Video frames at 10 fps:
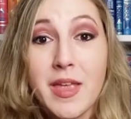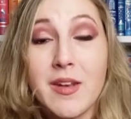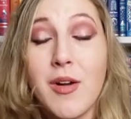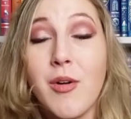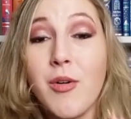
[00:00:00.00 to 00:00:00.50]

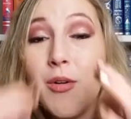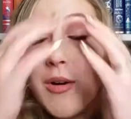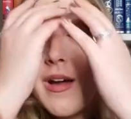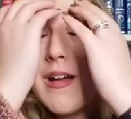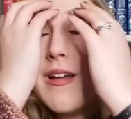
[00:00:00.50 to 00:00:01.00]
and
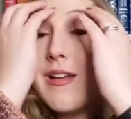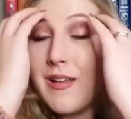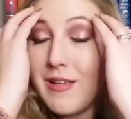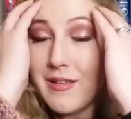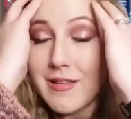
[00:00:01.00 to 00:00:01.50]
oh
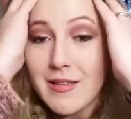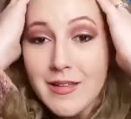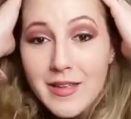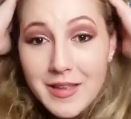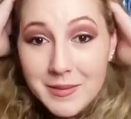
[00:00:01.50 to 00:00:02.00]

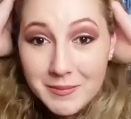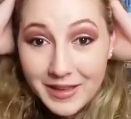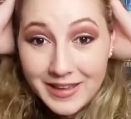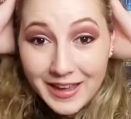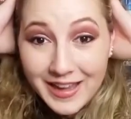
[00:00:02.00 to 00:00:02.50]

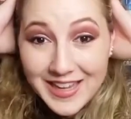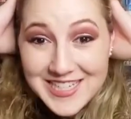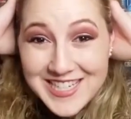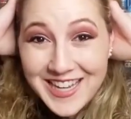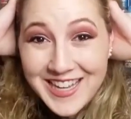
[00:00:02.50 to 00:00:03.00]
my
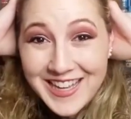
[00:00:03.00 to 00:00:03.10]
gosh.